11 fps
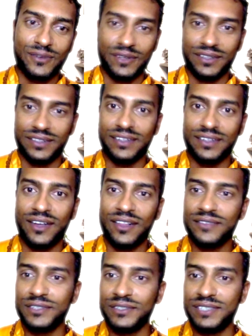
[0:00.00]
for
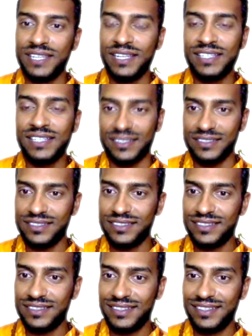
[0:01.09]
all of you
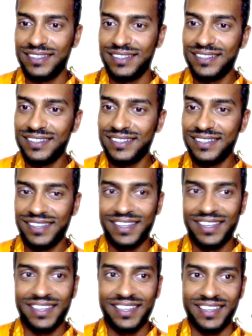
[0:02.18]
teachers
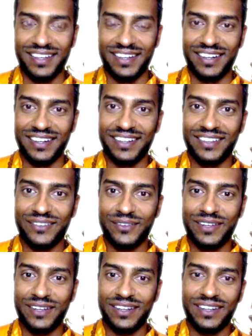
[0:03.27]
here,
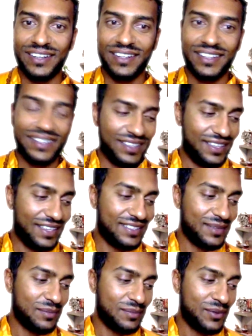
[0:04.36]
what
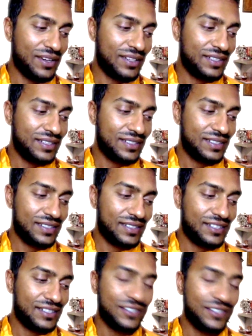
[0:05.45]
it's important
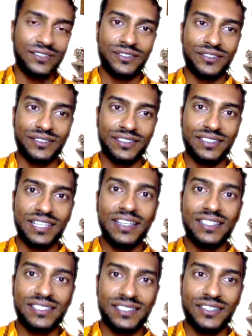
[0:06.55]
to
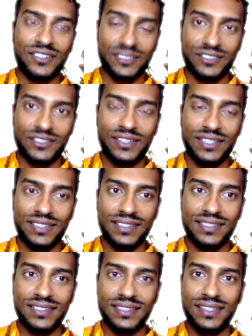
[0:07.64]
teach your
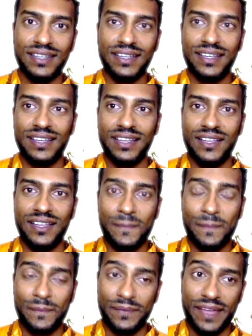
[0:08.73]
students,
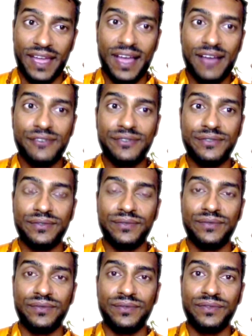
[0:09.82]
they have
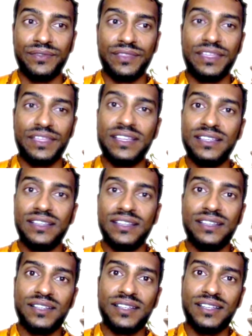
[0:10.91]

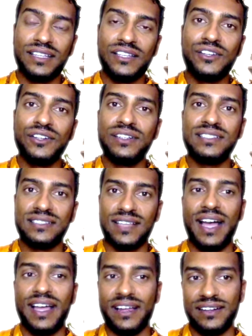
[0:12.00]
the good
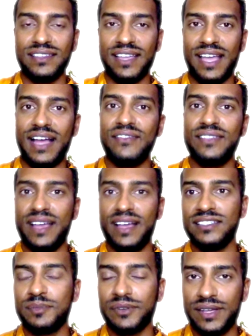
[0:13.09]
desire, they have the
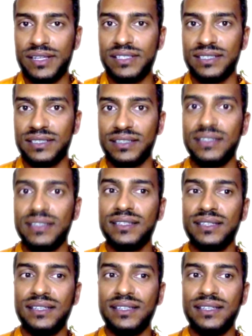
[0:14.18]
aspiration.